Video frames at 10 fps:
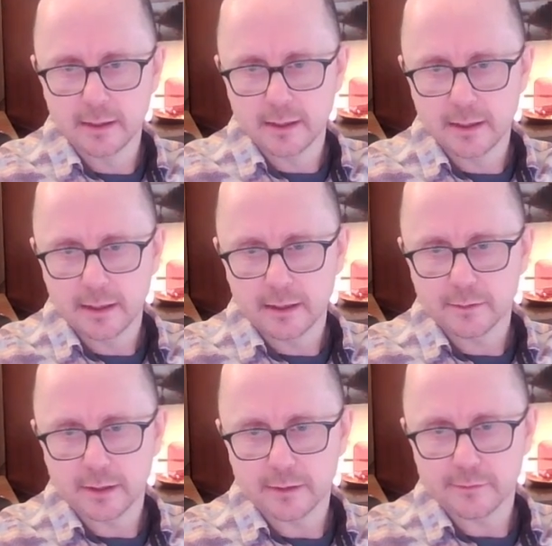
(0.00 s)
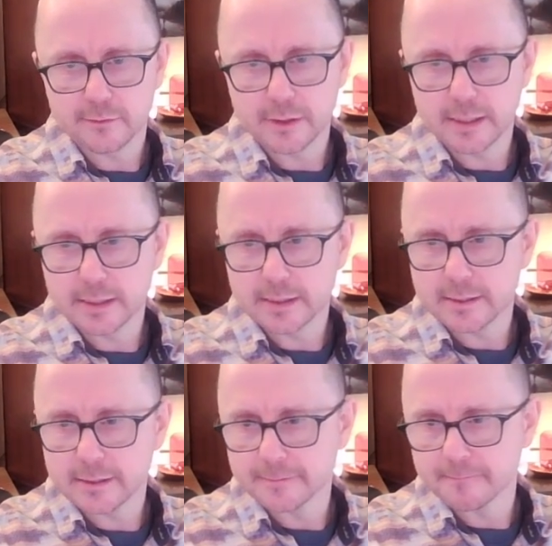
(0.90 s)
whatever it is.
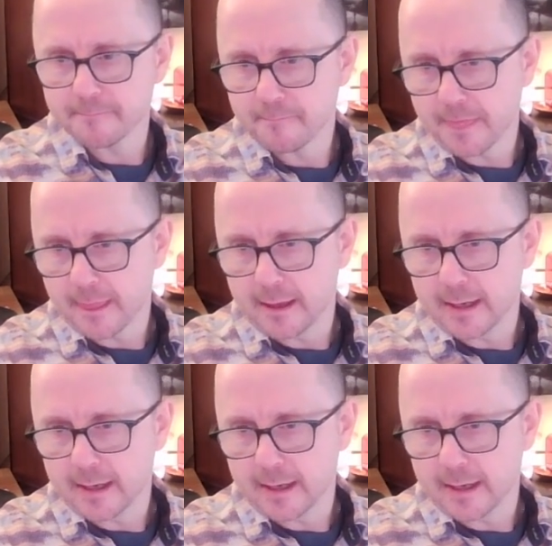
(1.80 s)
As we go along the